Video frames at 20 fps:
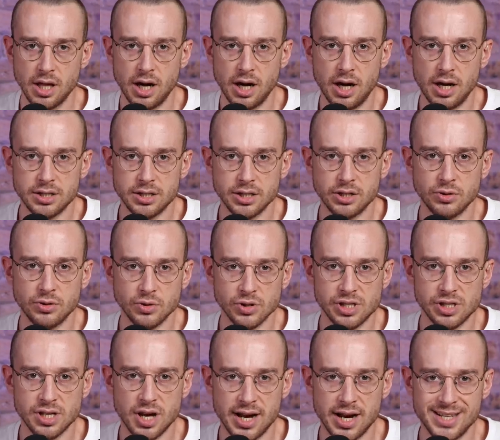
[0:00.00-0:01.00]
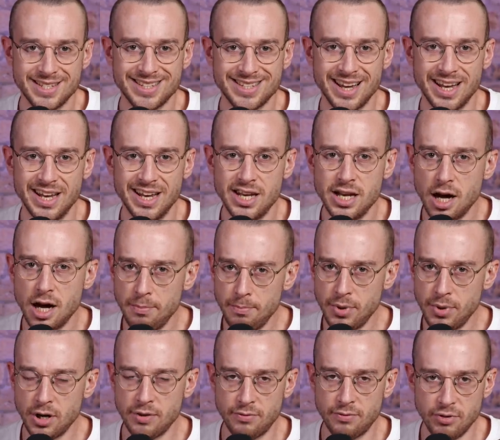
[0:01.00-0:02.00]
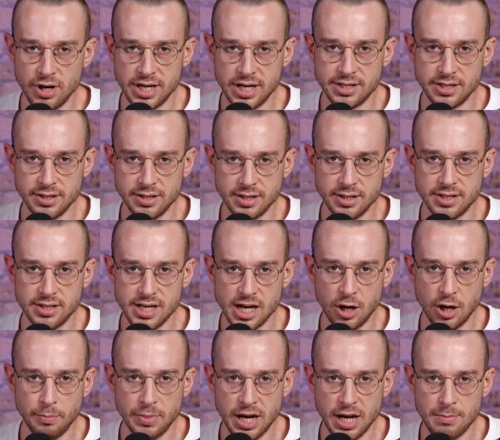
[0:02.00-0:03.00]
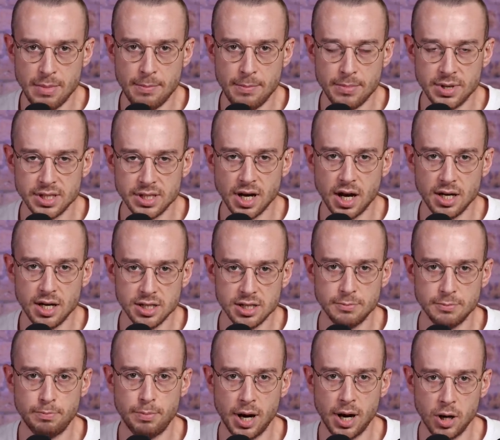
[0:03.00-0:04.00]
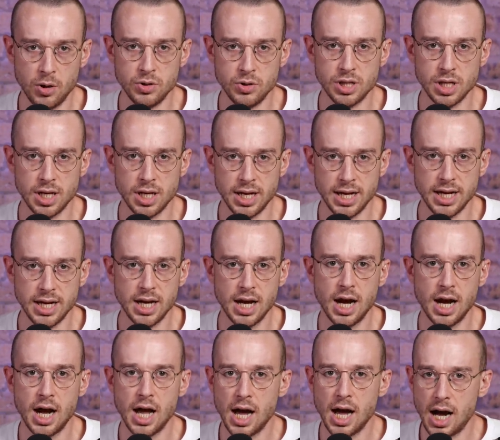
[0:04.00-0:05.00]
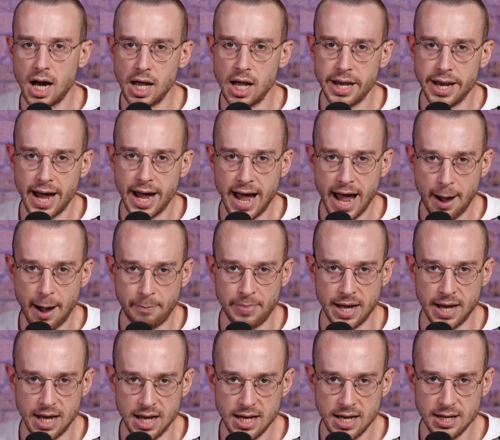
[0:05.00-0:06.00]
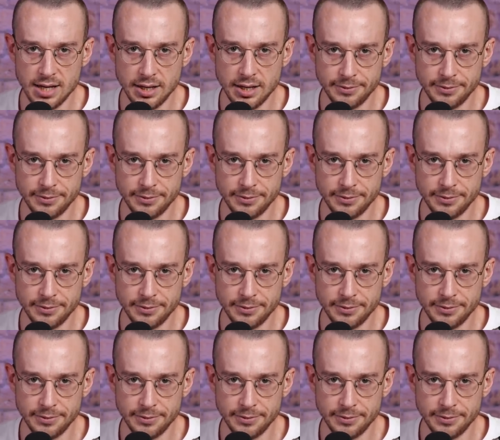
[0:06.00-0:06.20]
article cites a number of reasons that CLP members are supposedly unhappy.